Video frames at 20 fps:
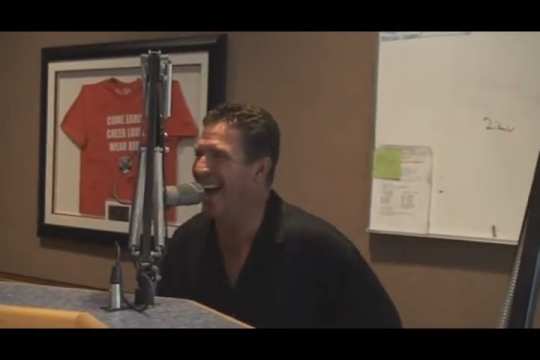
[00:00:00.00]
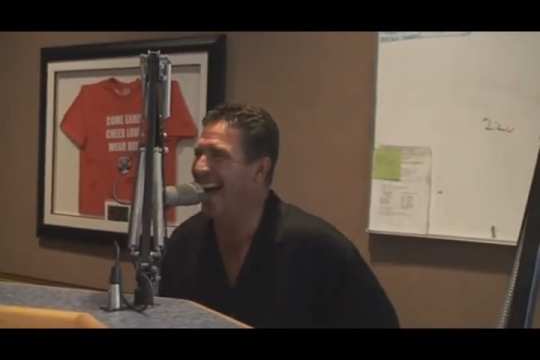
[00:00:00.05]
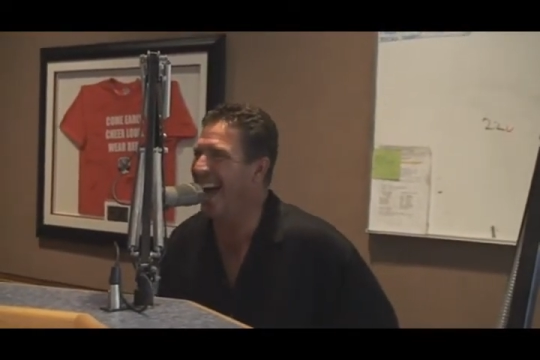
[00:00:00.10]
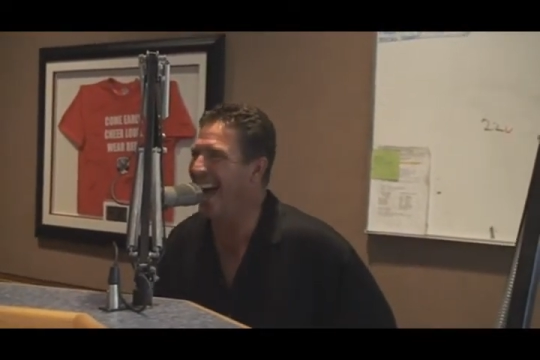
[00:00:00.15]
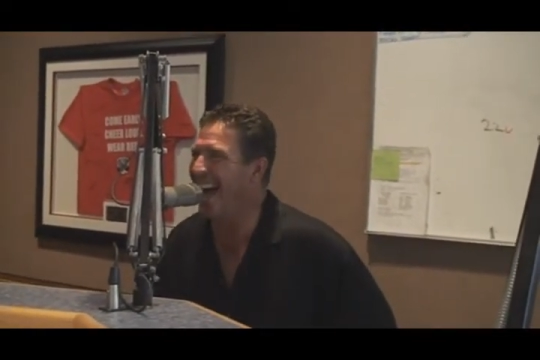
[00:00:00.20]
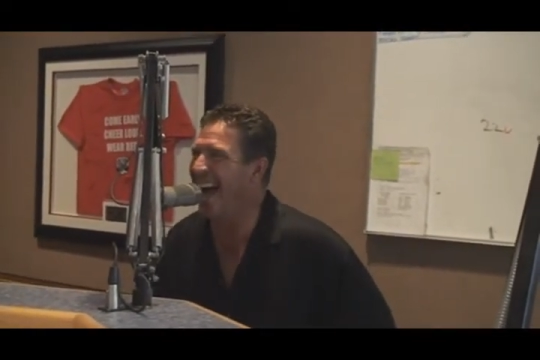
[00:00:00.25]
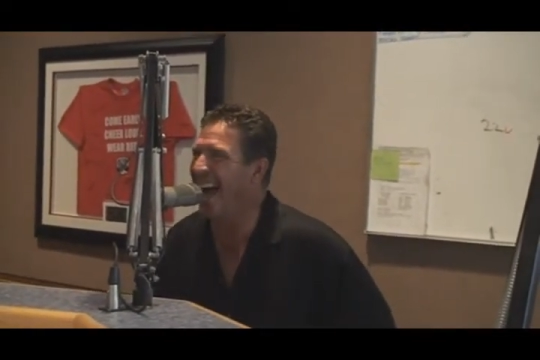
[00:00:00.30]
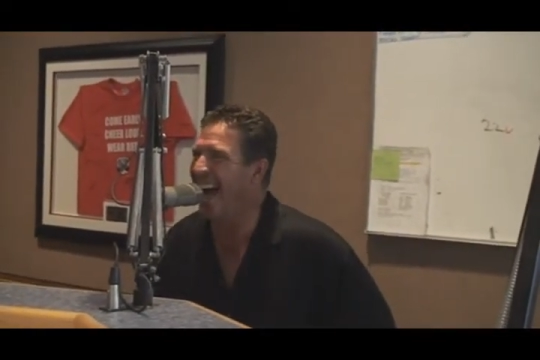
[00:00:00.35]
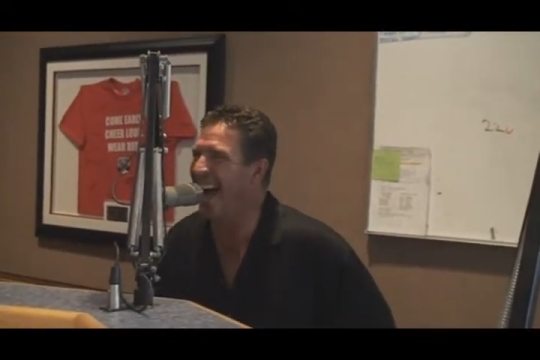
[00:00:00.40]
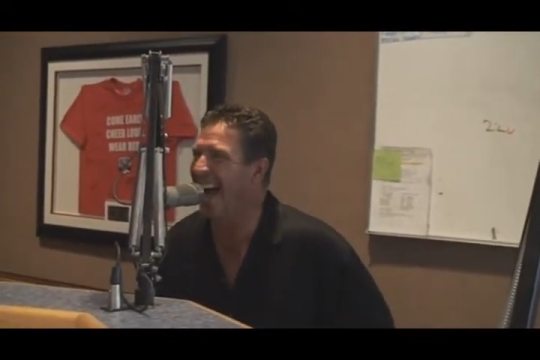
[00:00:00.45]
no, no, no, no, no, no, no, no,
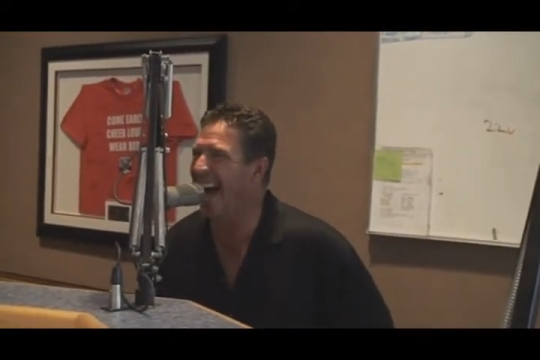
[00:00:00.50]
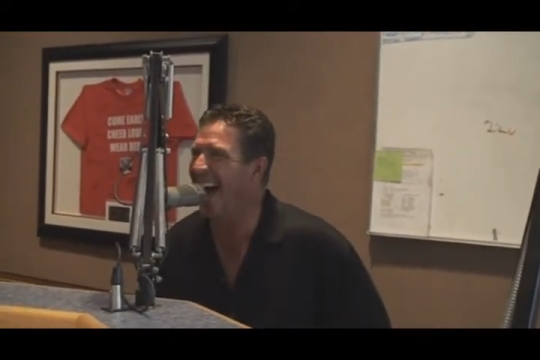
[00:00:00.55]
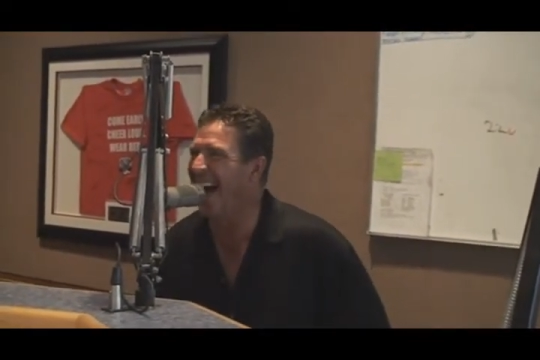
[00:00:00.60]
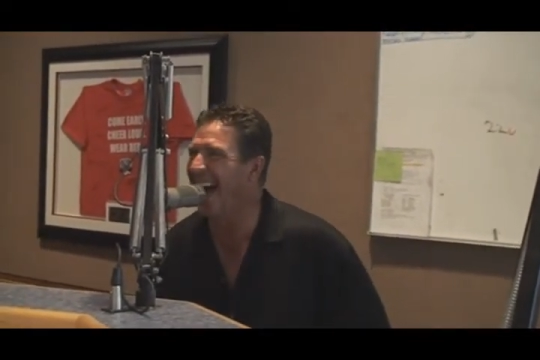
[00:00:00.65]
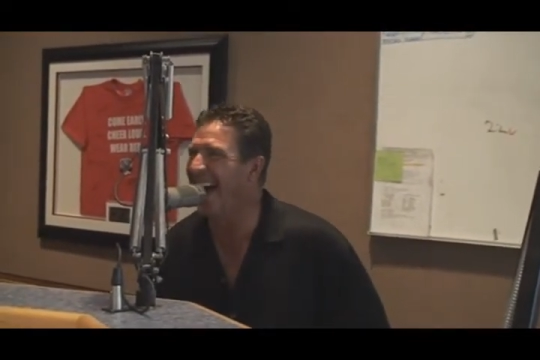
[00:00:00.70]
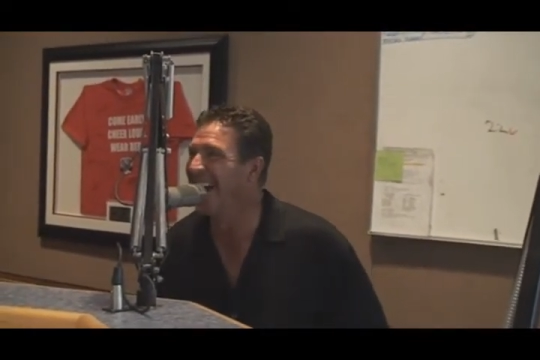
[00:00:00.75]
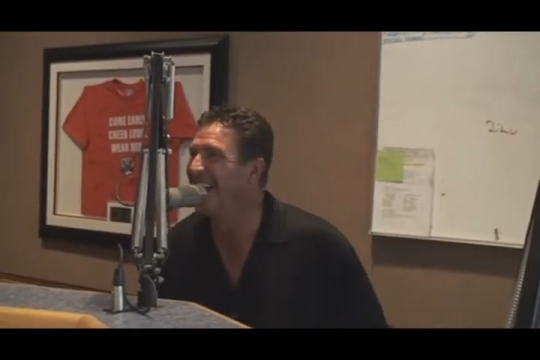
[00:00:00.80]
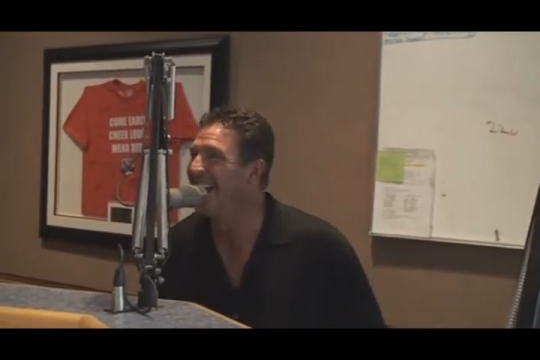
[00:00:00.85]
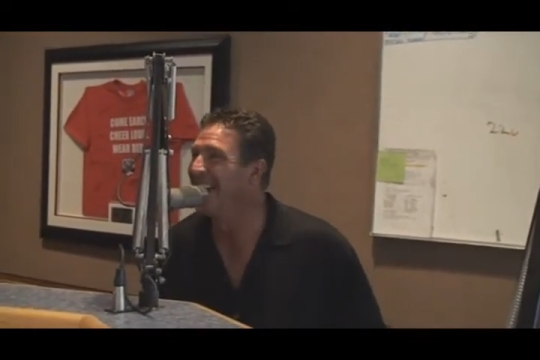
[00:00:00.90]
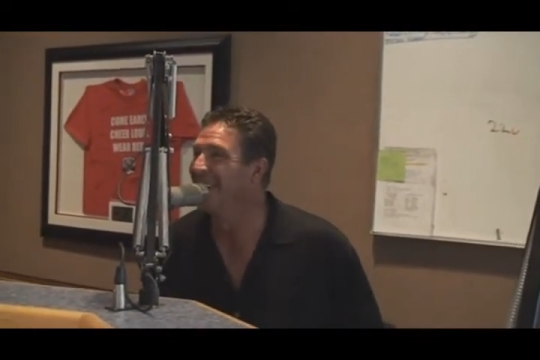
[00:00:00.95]
no,
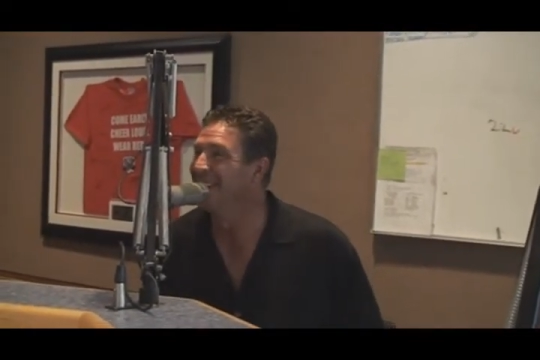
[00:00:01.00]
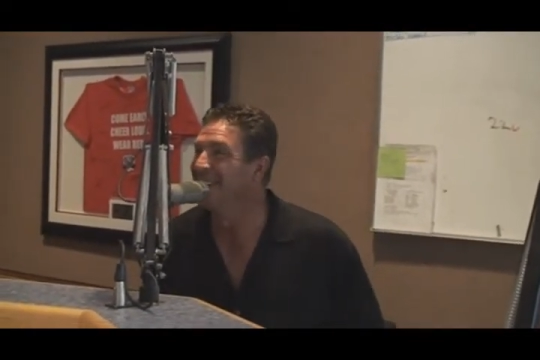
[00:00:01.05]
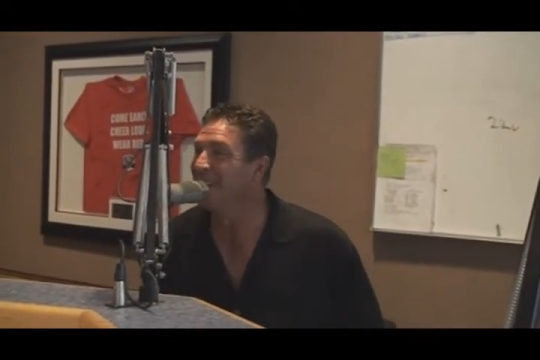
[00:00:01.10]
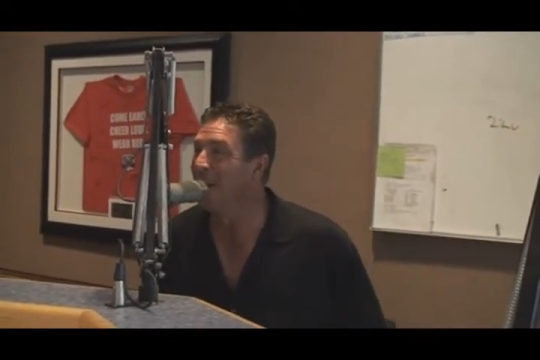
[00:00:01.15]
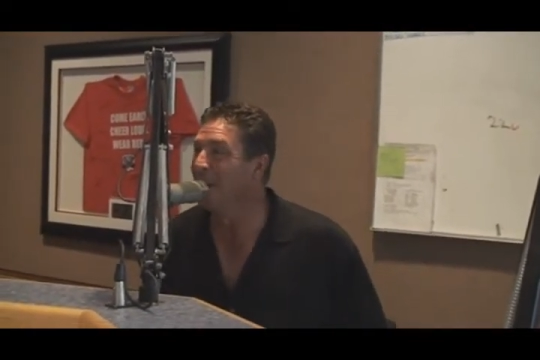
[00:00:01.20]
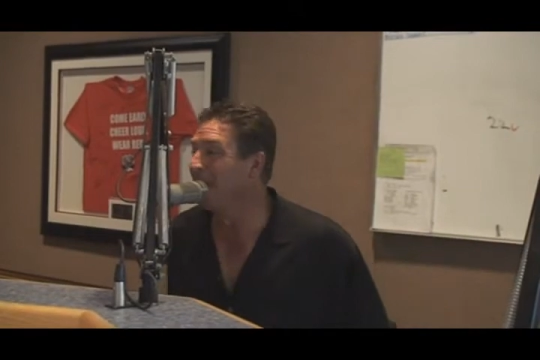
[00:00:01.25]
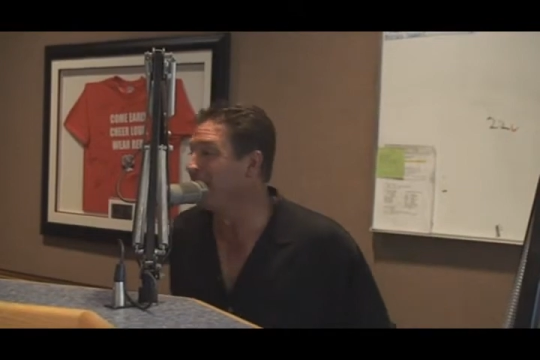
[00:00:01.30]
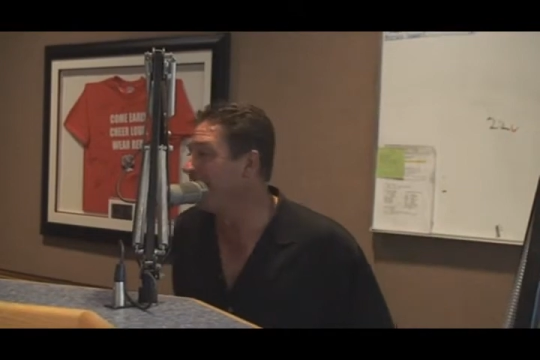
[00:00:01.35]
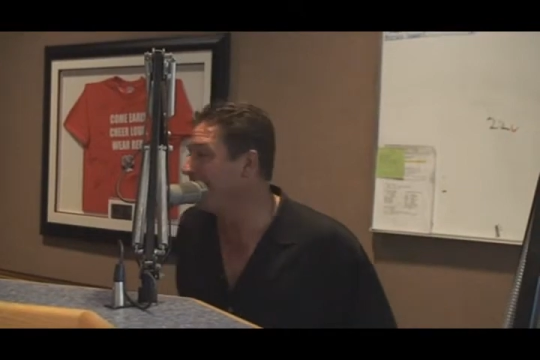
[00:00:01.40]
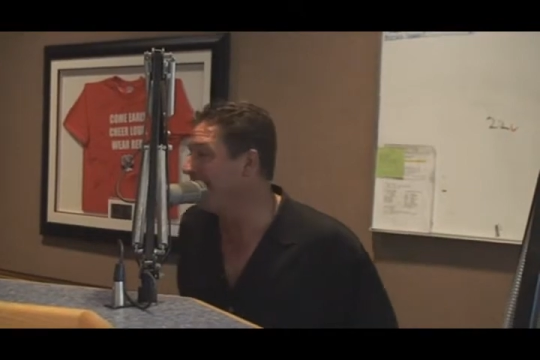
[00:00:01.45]
no,
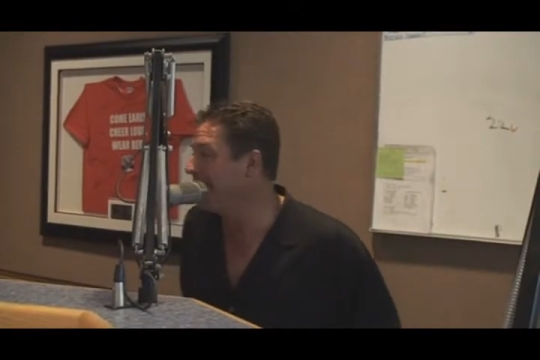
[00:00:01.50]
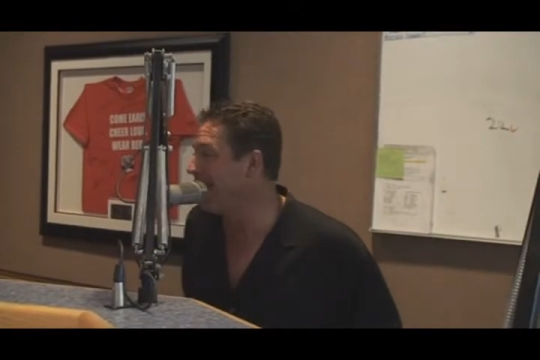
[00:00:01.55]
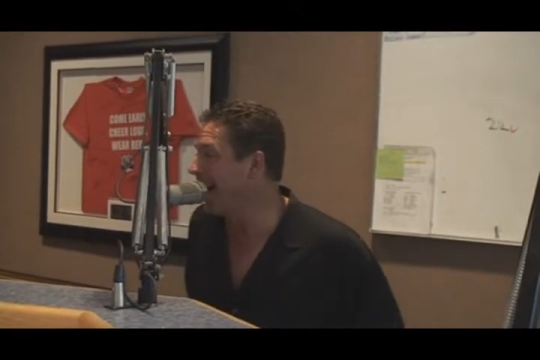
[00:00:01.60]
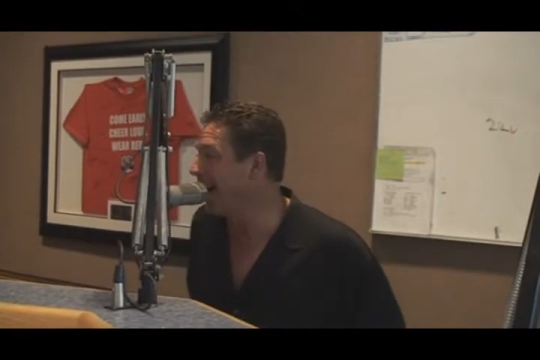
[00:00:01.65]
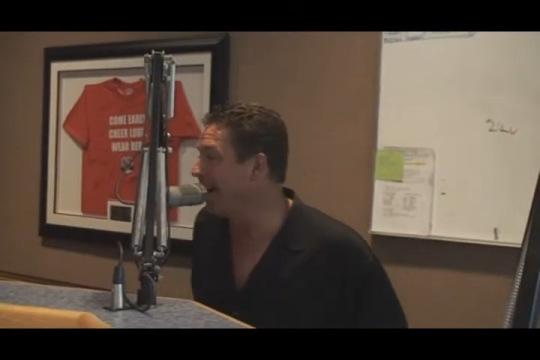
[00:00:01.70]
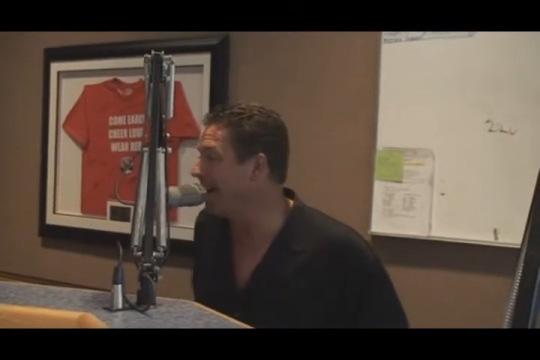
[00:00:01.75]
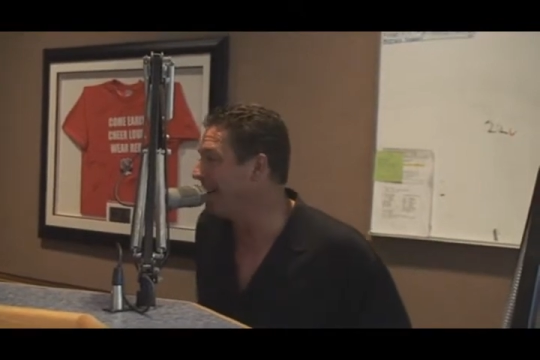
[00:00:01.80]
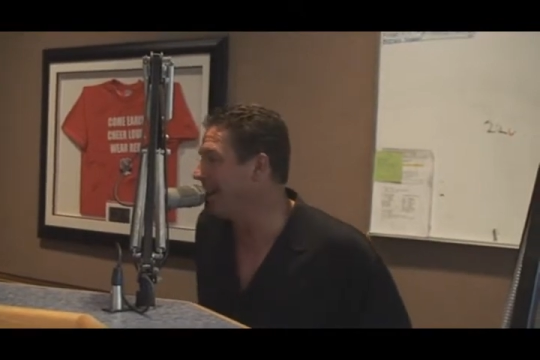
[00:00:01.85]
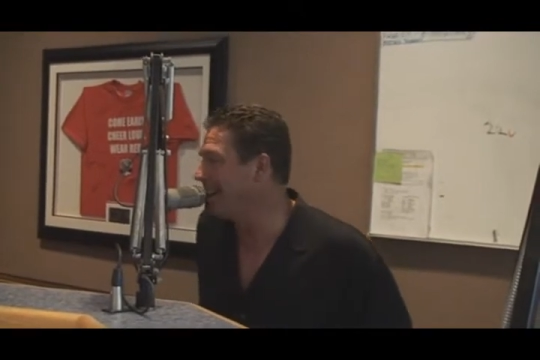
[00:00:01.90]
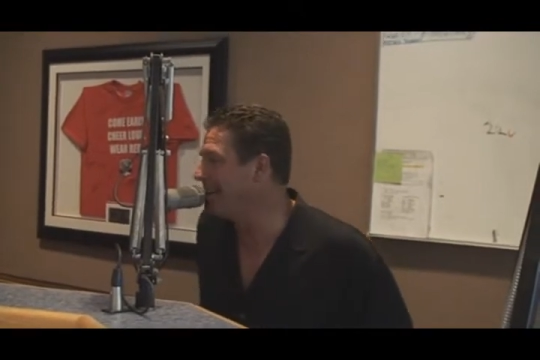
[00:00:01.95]

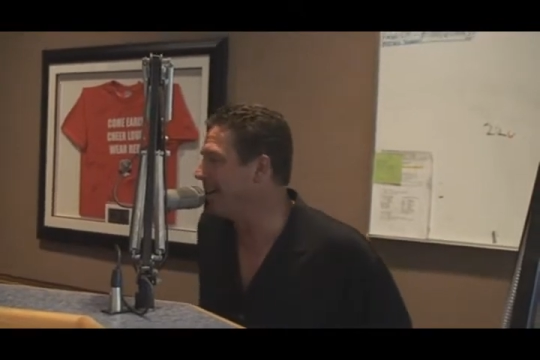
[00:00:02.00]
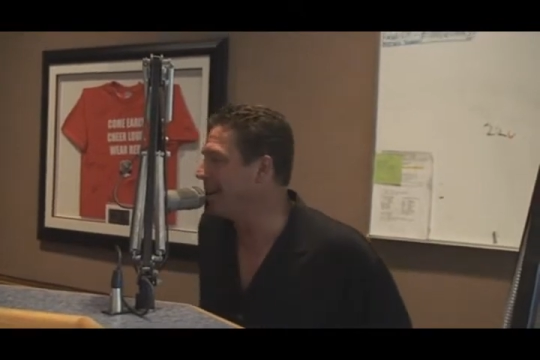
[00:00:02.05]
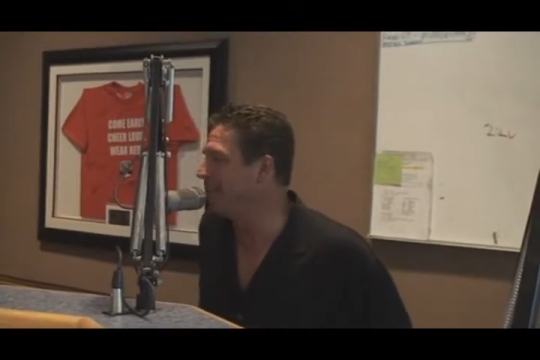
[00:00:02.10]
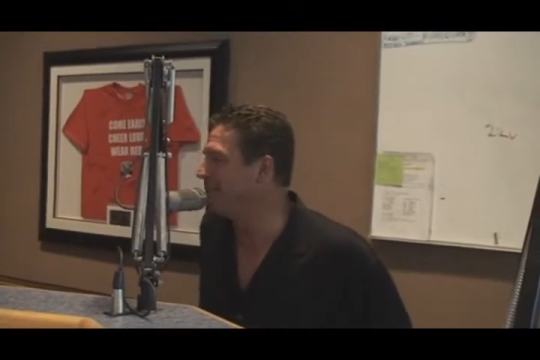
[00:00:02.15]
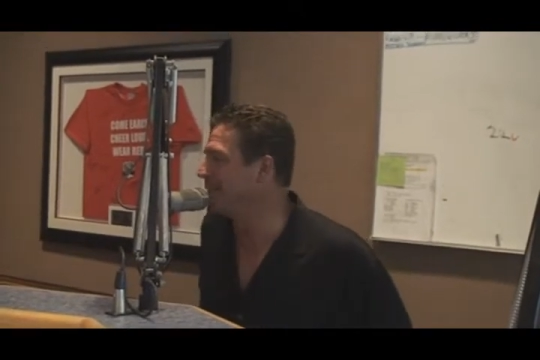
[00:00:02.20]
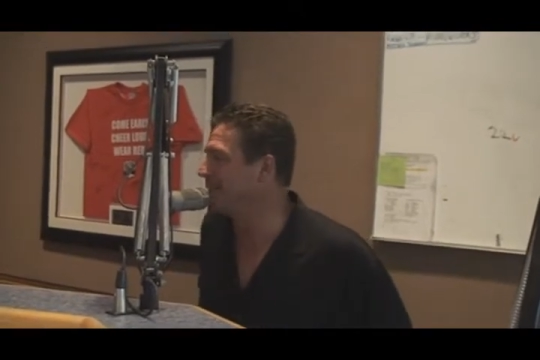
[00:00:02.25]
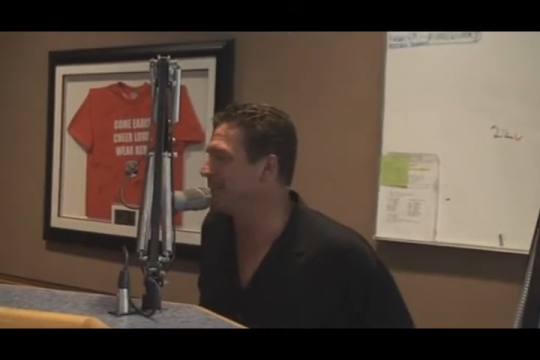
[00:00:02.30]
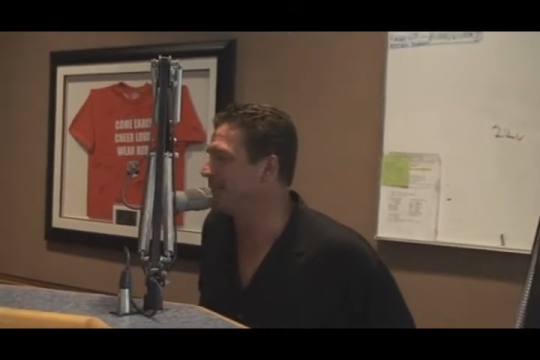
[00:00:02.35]
no,